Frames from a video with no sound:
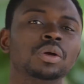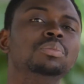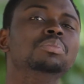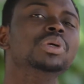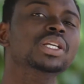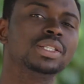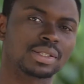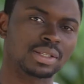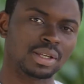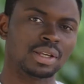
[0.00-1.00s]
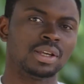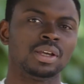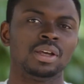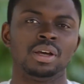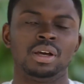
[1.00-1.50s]
meet
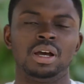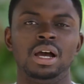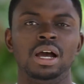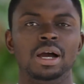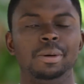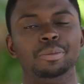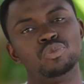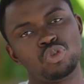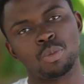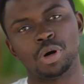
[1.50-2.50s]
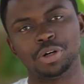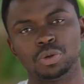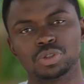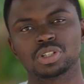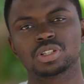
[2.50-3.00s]
um, role
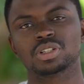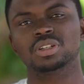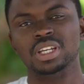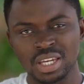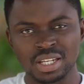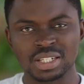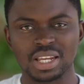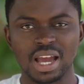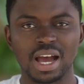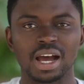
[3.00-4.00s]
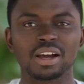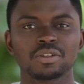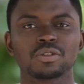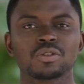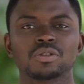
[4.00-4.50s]
models in their
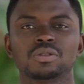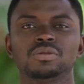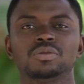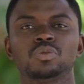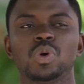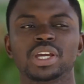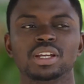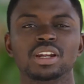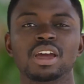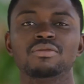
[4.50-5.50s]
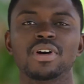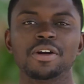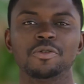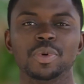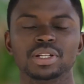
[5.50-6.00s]
working
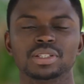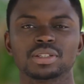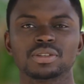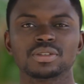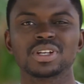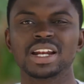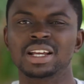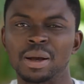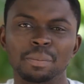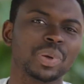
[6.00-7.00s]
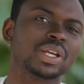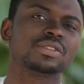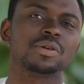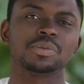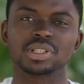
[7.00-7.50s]
environment so that they can pick
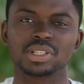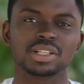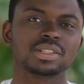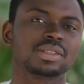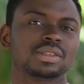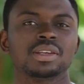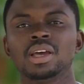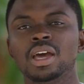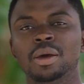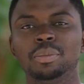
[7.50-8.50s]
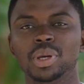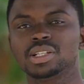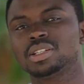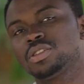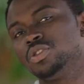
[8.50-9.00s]
some tips and
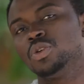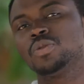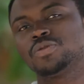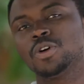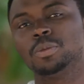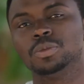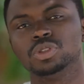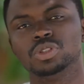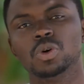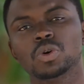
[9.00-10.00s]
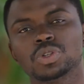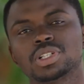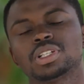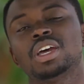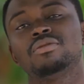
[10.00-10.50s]
bits, you know, from
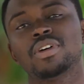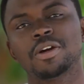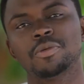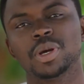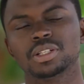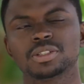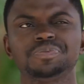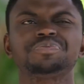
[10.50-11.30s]
those environments.